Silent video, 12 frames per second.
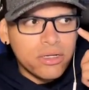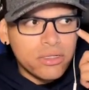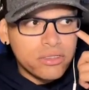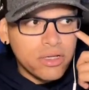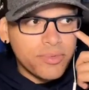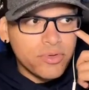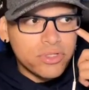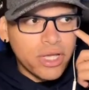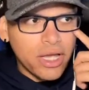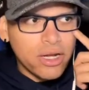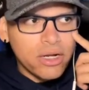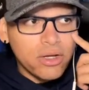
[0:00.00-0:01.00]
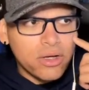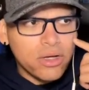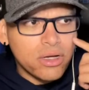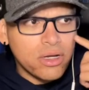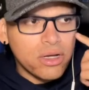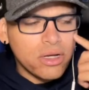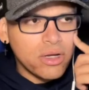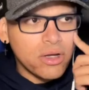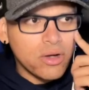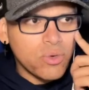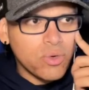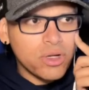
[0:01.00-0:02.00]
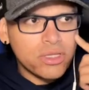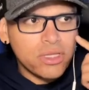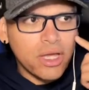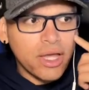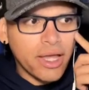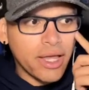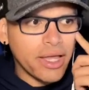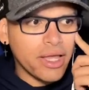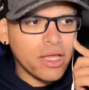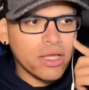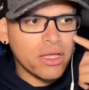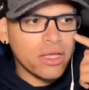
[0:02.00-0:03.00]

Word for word: W dad? What the heck?